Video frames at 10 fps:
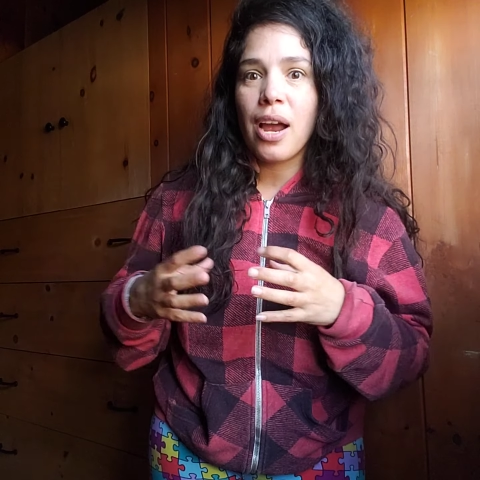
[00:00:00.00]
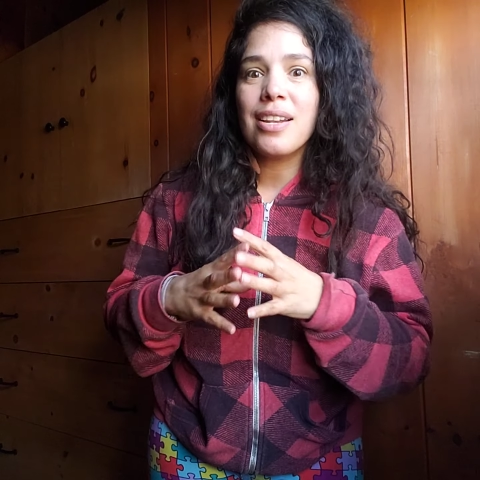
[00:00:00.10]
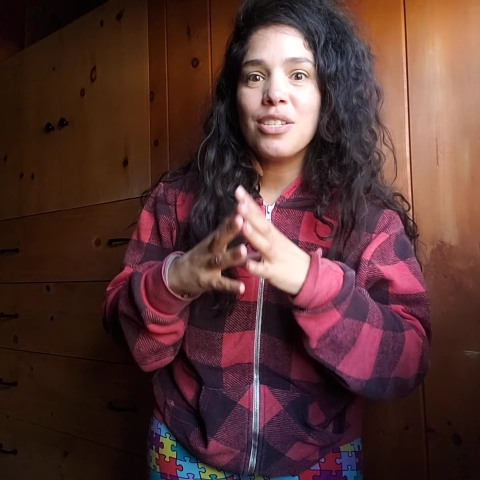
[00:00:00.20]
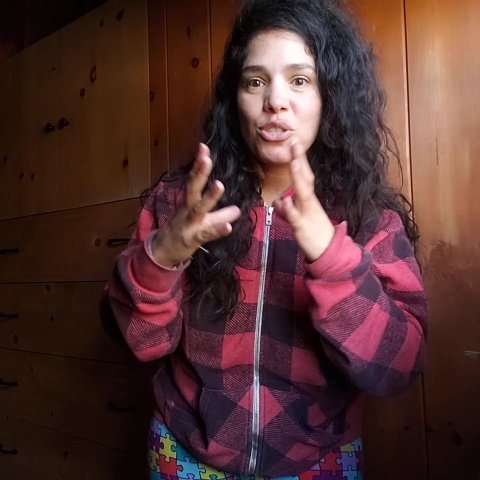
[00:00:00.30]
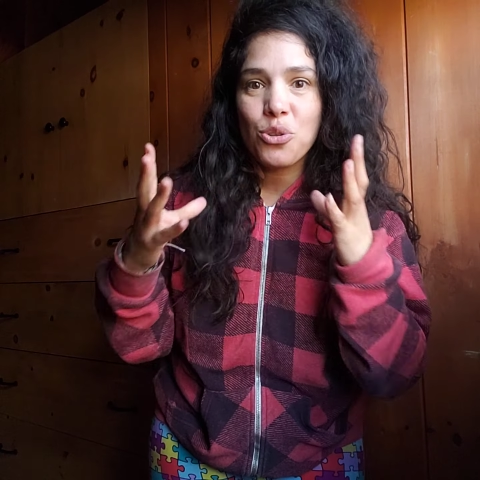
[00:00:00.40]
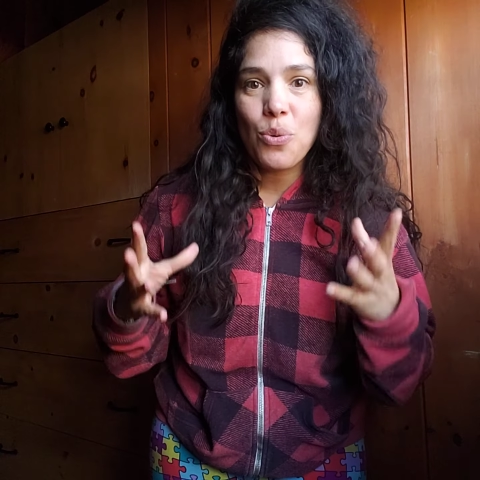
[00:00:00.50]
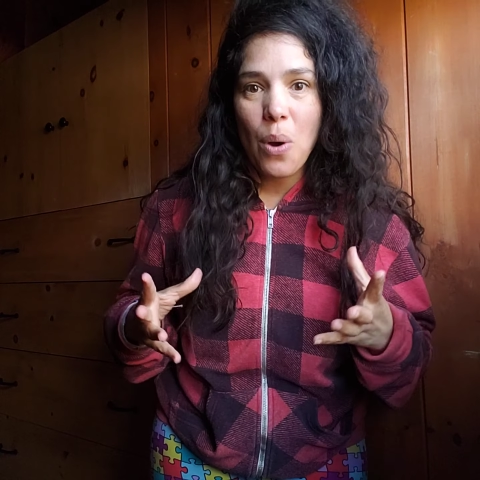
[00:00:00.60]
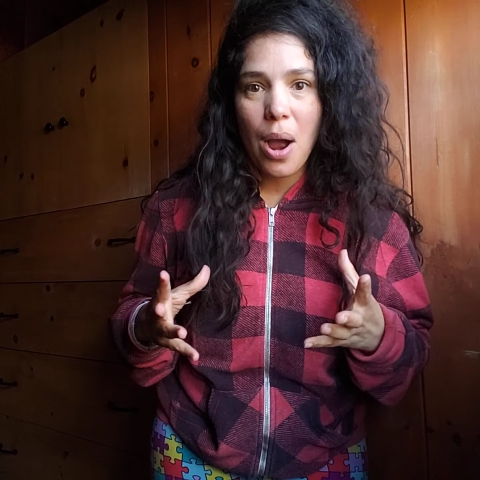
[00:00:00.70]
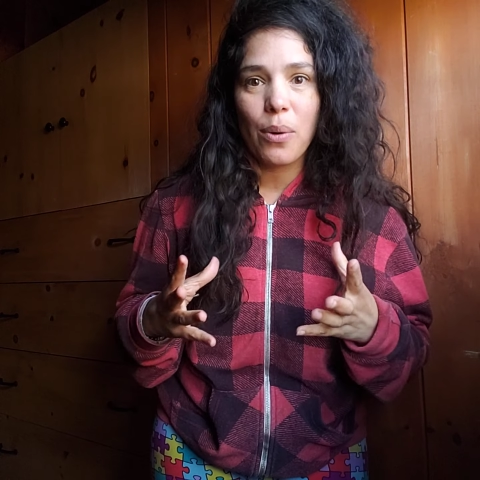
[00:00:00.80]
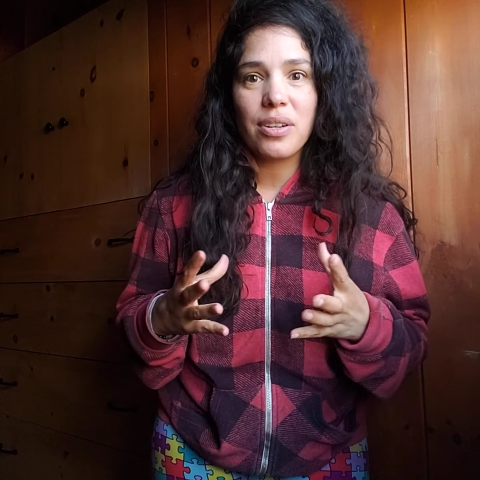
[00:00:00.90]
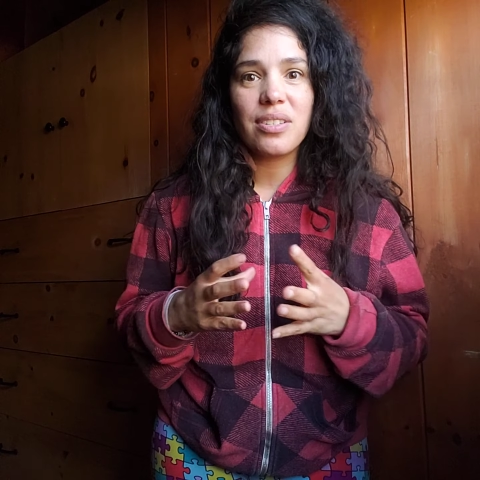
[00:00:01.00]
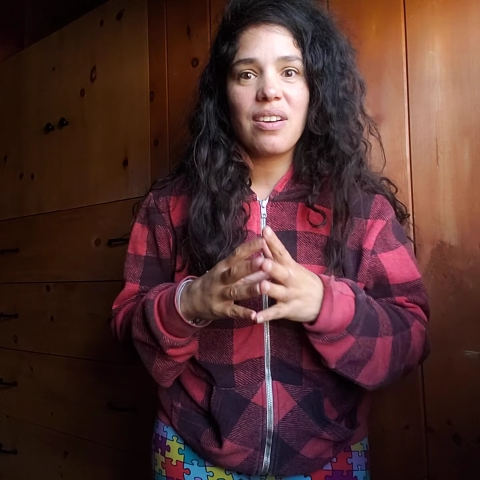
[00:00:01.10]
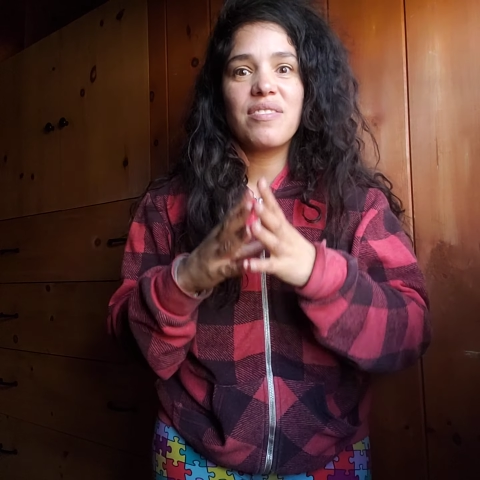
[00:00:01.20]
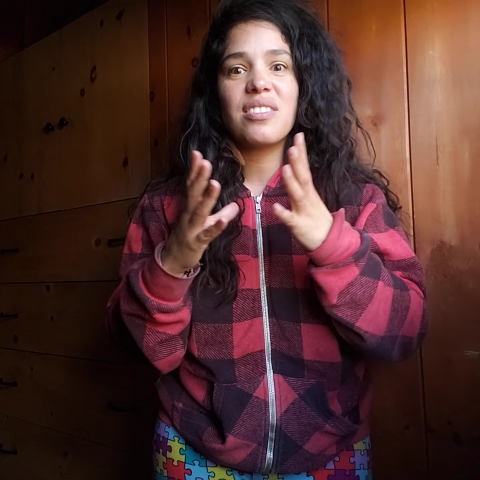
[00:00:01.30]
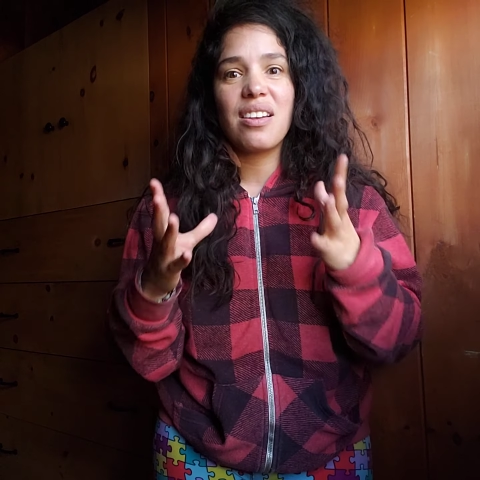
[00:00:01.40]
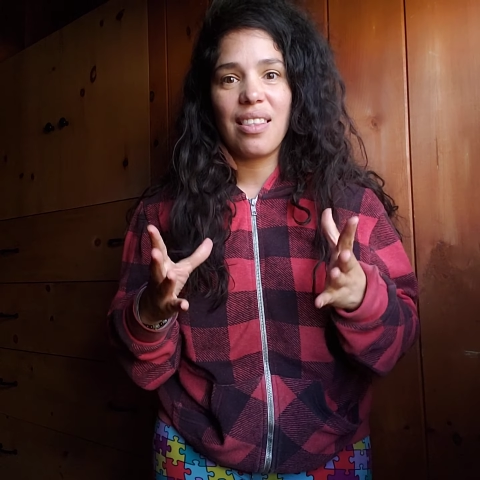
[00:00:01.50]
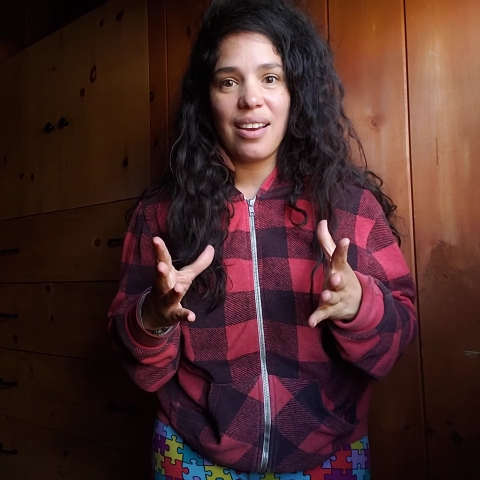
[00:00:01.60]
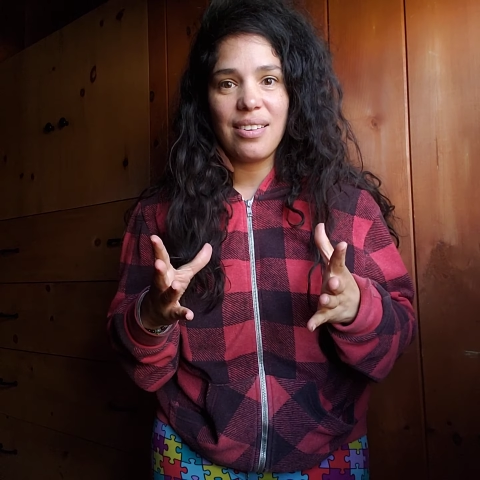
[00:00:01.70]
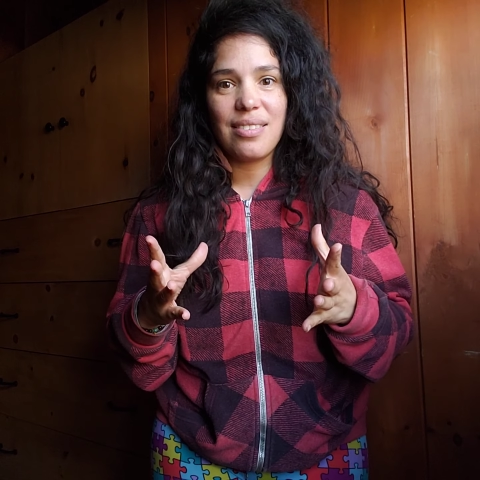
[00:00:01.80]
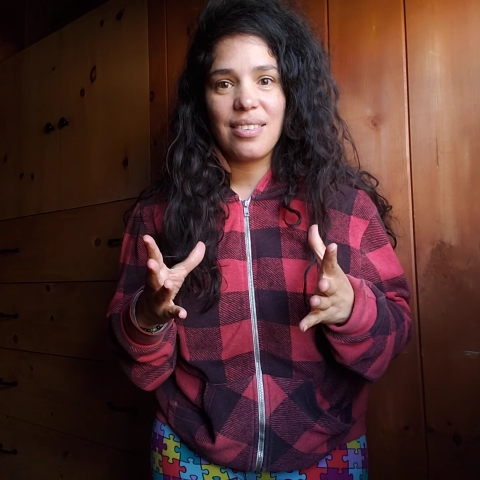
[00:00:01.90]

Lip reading: at least 2 hours of sunlight